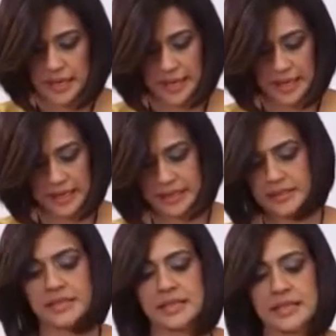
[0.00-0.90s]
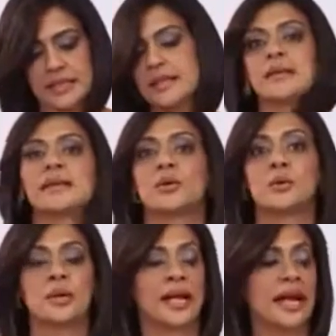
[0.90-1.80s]
And
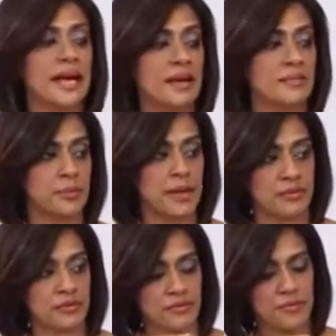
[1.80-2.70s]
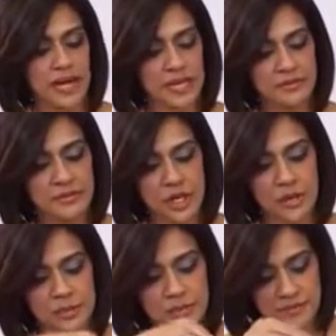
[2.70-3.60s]
we'll have about 5
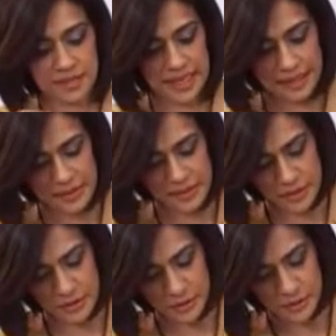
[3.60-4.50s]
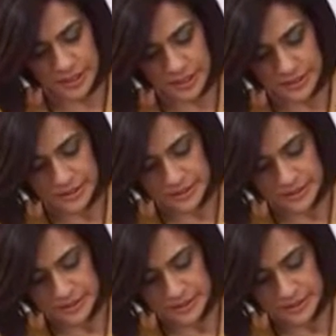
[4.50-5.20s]
drops of lavender oil.